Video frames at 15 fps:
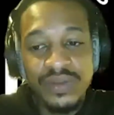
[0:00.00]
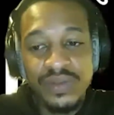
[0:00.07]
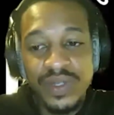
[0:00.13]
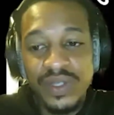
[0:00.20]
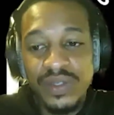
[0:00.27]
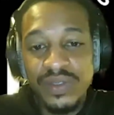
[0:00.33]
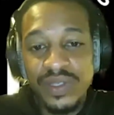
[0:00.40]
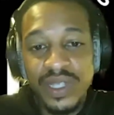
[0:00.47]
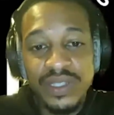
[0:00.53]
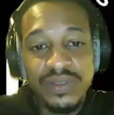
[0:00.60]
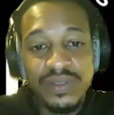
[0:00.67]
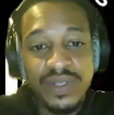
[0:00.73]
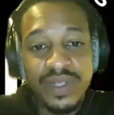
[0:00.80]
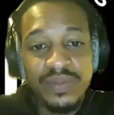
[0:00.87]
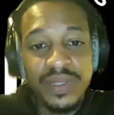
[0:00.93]
we're going to touch
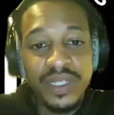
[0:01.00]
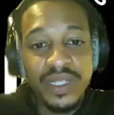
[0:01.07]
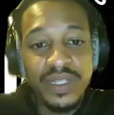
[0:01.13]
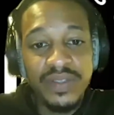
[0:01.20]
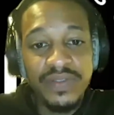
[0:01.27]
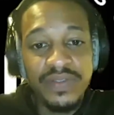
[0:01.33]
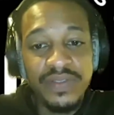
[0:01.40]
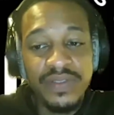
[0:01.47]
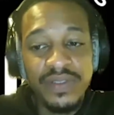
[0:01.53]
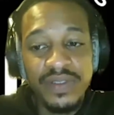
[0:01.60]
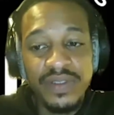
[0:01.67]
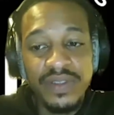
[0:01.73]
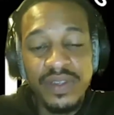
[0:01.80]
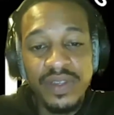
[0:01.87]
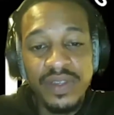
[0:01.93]
on unbelief.
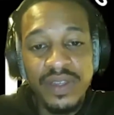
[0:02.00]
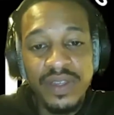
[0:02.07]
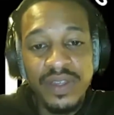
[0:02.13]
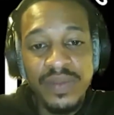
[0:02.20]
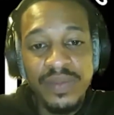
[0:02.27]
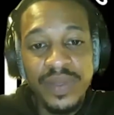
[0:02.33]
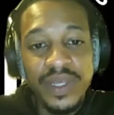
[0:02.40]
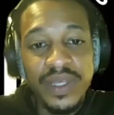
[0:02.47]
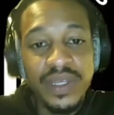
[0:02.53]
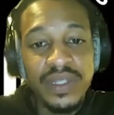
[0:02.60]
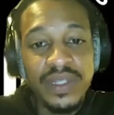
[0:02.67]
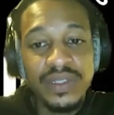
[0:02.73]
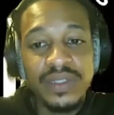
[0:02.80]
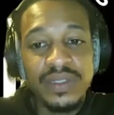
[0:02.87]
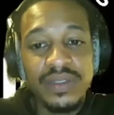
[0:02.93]

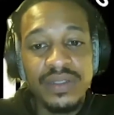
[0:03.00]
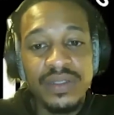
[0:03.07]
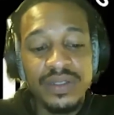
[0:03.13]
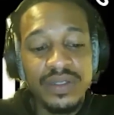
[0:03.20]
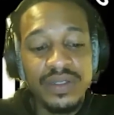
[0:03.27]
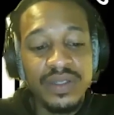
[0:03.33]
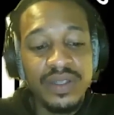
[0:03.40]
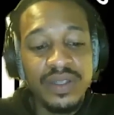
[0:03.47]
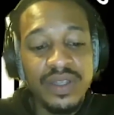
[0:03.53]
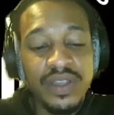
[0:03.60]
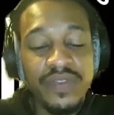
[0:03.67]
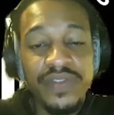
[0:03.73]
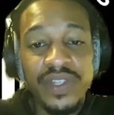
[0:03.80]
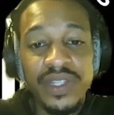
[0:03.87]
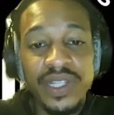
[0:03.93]
because
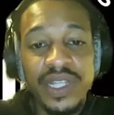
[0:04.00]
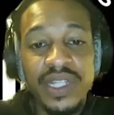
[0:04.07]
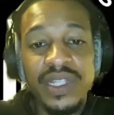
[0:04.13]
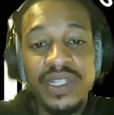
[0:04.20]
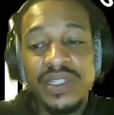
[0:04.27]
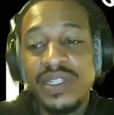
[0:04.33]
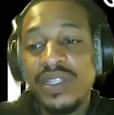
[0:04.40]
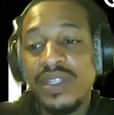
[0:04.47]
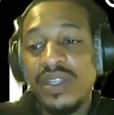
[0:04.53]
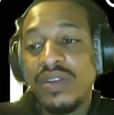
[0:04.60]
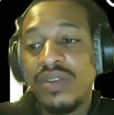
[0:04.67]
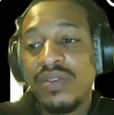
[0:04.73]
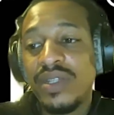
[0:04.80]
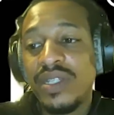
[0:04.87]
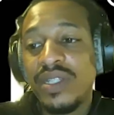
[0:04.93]
if you're leaning to your
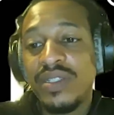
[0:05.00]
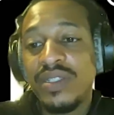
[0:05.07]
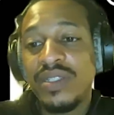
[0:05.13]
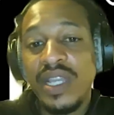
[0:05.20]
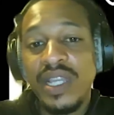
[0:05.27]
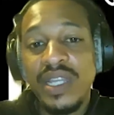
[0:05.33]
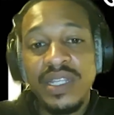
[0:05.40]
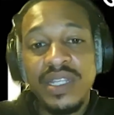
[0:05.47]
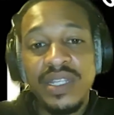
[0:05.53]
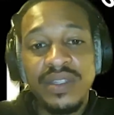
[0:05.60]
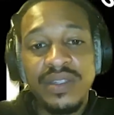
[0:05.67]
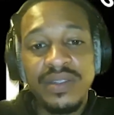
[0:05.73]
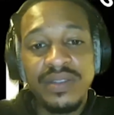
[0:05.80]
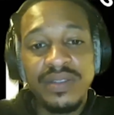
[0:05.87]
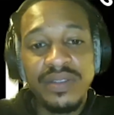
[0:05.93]
own understanding
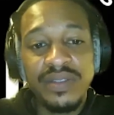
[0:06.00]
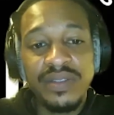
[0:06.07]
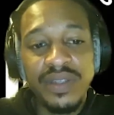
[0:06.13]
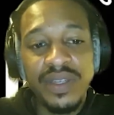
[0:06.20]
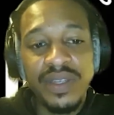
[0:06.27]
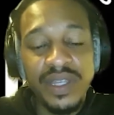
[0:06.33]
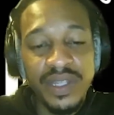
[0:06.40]
and